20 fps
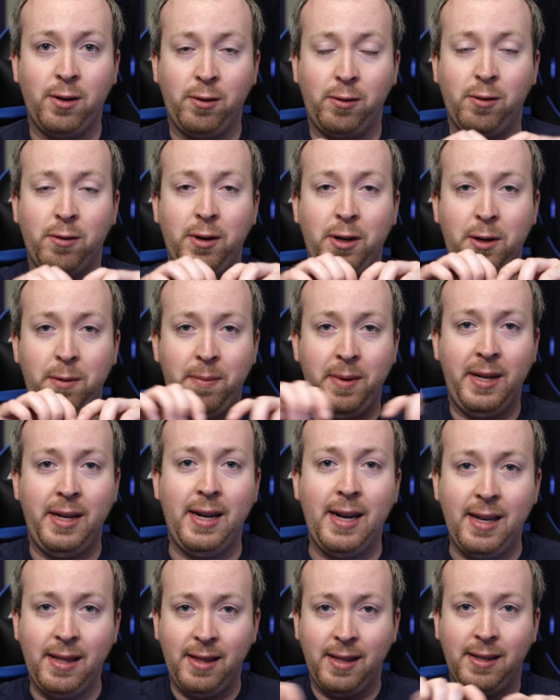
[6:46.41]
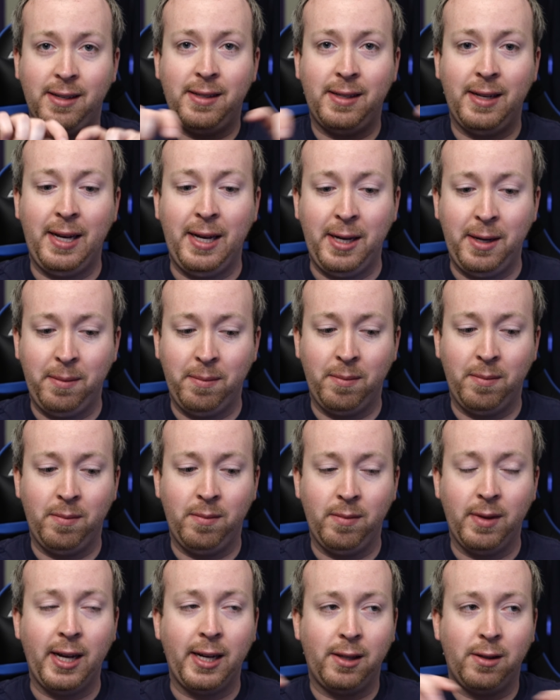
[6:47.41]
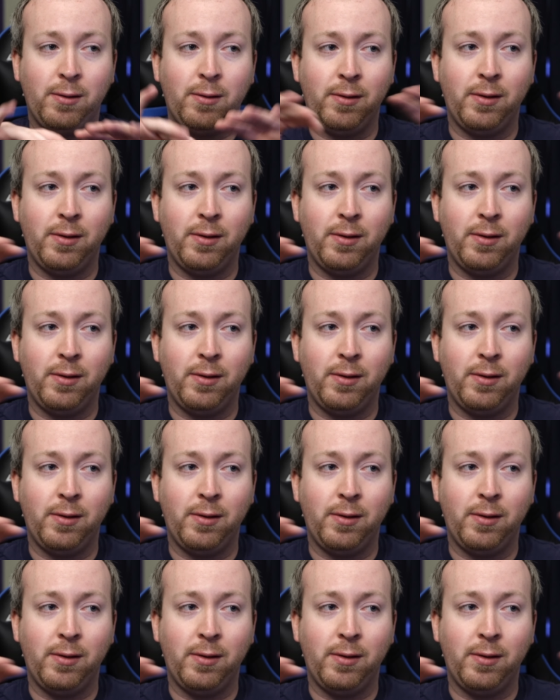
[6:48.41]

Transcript: are going to be in the same, like they're,